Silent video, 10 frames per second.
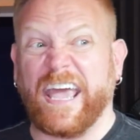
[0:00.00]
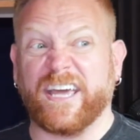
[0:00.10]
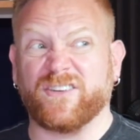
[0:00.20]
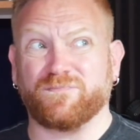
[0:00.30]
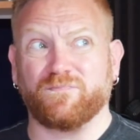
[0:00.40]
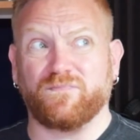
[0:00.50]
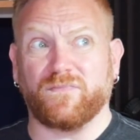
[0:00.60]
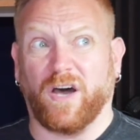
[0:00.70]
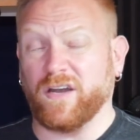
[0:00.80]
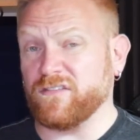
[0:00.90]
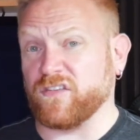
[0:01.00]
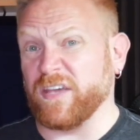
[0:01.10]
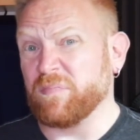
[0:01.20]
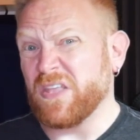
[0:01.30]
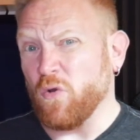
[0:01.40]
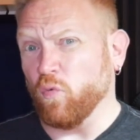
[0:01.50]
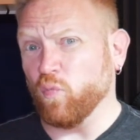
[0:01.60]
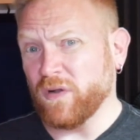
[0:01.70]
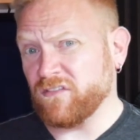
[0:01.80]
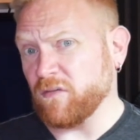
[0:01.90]
And Honestly,
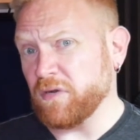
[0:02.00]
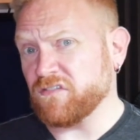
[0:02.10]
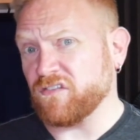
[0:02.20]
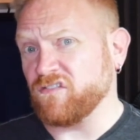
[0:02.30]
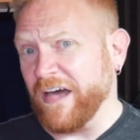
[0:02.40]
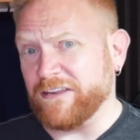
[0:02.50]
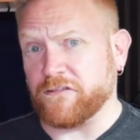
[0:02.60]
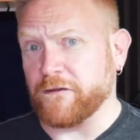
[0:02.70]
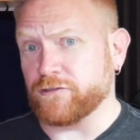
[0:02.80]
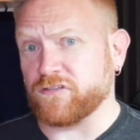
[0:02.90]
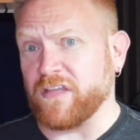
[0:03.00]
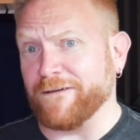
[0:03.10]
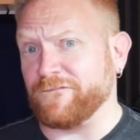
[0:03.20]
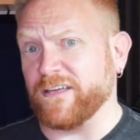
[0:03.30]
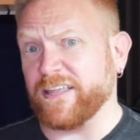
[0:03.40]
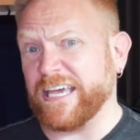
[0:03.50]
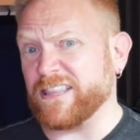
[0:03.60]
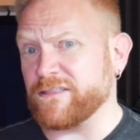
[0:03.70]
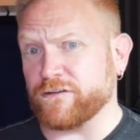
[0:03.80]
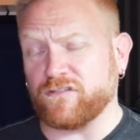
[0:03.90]
once someone has decided they're just not feeling
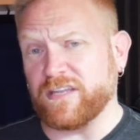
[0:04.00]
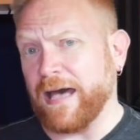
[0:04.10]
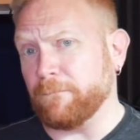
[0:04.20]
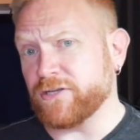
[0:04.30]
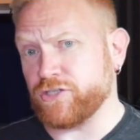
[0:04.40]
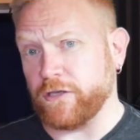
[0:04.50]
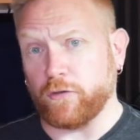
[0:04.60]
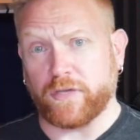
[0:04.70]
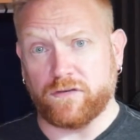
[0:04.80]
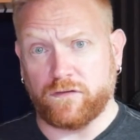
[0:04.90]
it, there's not much that you can